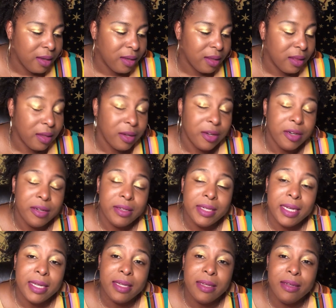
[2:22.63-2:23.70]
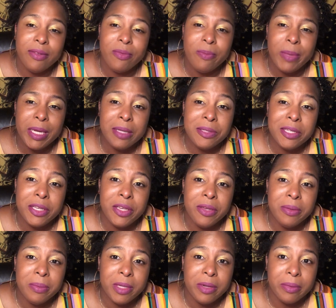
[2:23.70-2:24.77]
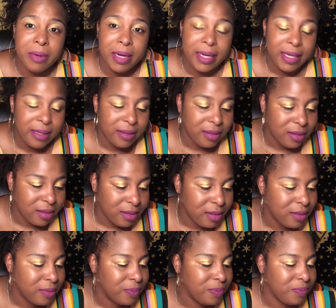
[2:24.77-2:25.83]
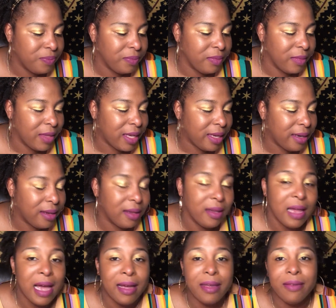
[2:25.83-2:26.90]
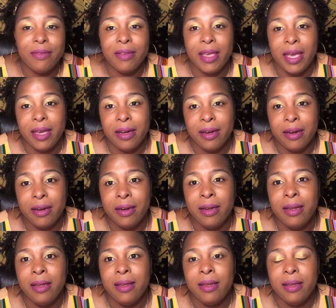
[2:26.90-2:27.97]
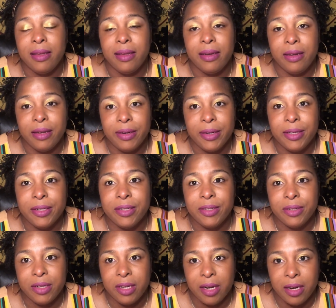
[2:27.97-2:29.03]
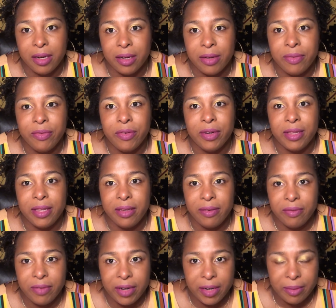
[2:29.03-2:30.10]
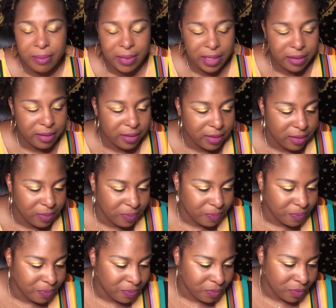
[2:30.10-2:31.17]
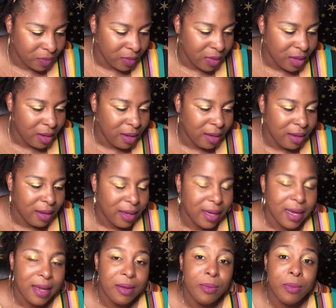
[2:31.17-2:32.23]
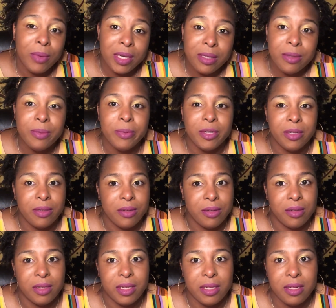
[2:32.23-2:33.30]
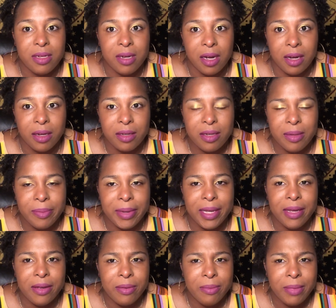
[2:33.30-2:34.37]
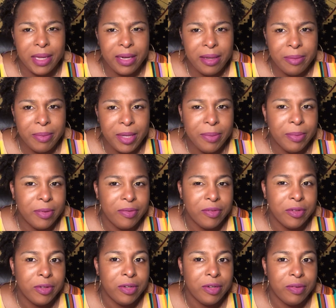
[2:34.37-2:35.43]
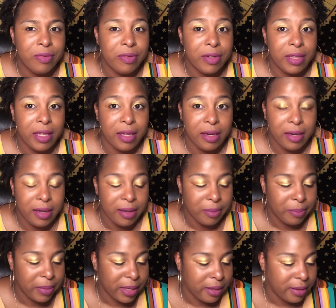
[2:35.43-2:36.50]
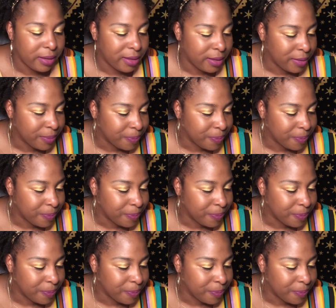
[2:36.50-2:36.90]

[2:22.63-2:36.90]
the curtailing of basic human rights, and a lack of care and utter disregard for the environment. I was personally shocked by how many people voted for the incumbent.